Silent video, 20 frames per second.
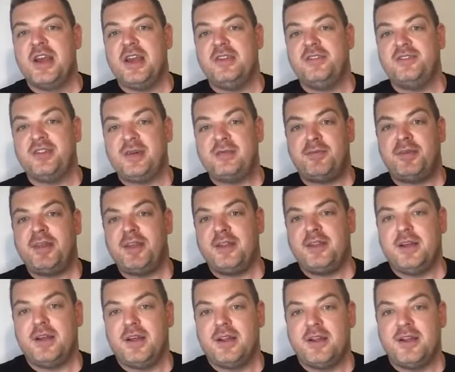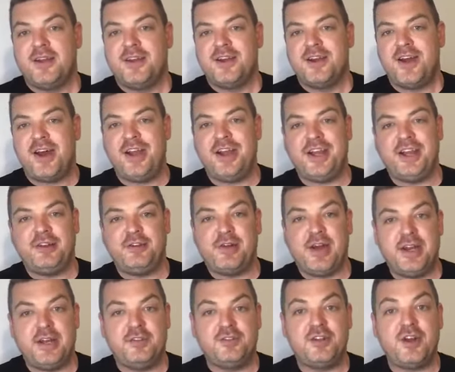is something that I get
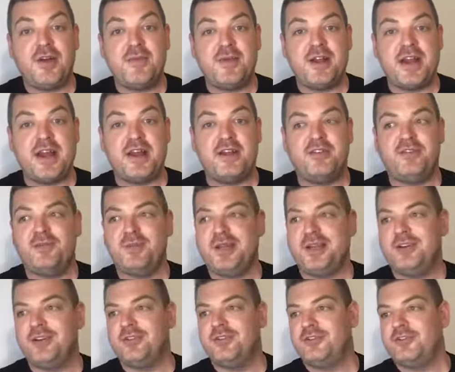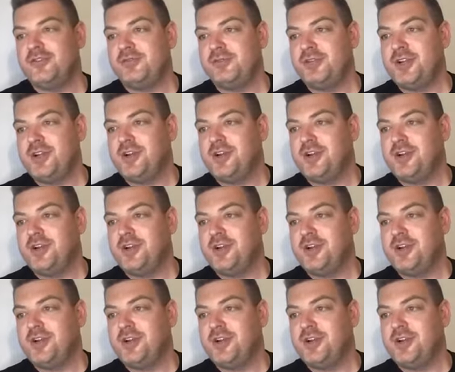great excitement out of, because